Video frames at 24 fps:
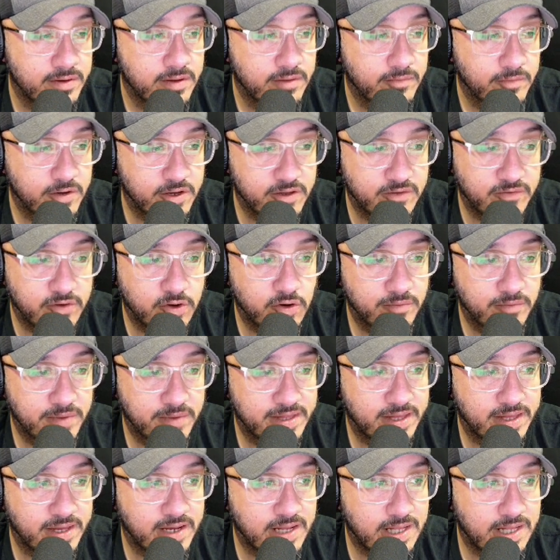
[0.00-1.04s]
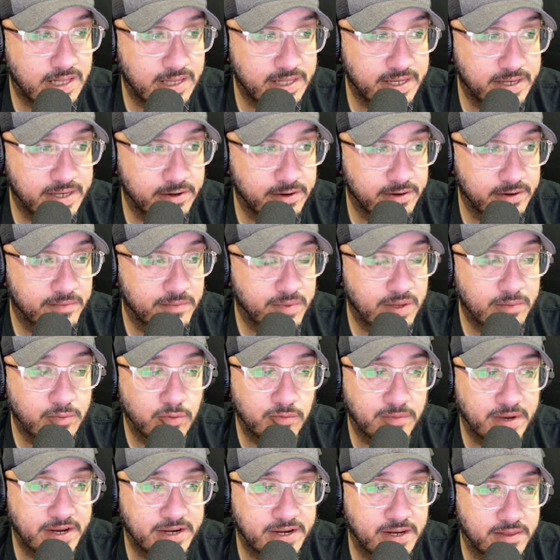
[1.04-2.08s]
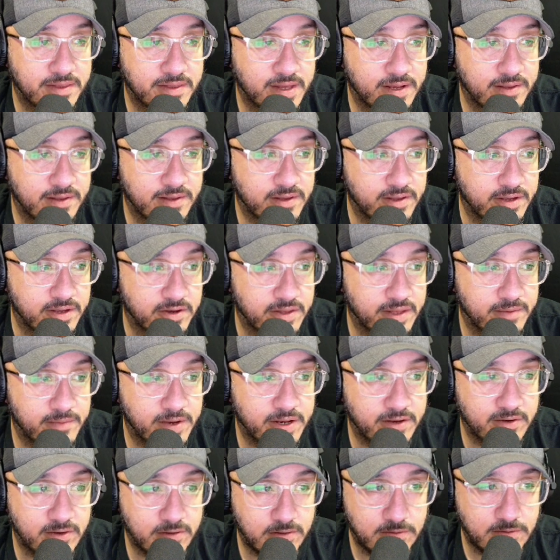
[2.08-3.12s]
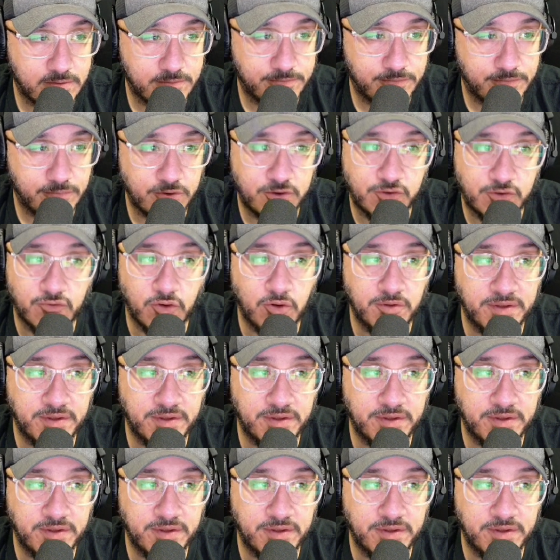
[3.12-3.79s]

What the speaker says: Because if you don't make that clear, people might not think it's clear. They might scroll down